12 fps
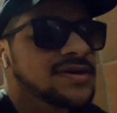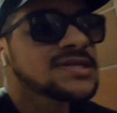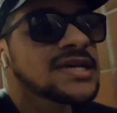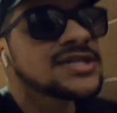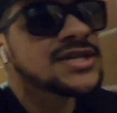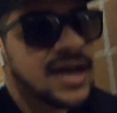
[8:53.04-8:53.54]

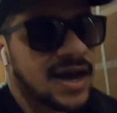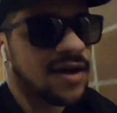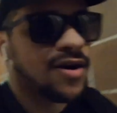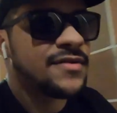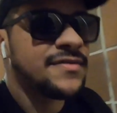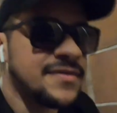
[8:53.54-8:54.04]
station I got
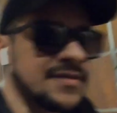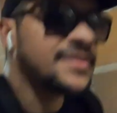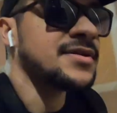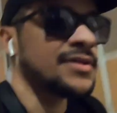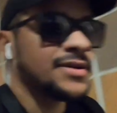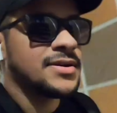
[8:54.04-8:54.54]
off.
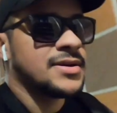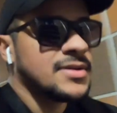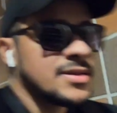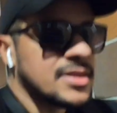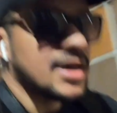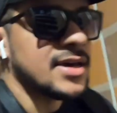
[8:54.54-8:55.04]

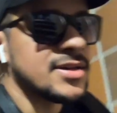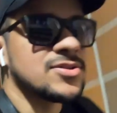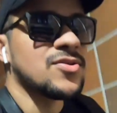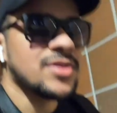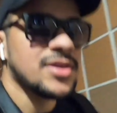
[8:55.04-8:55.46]
That is only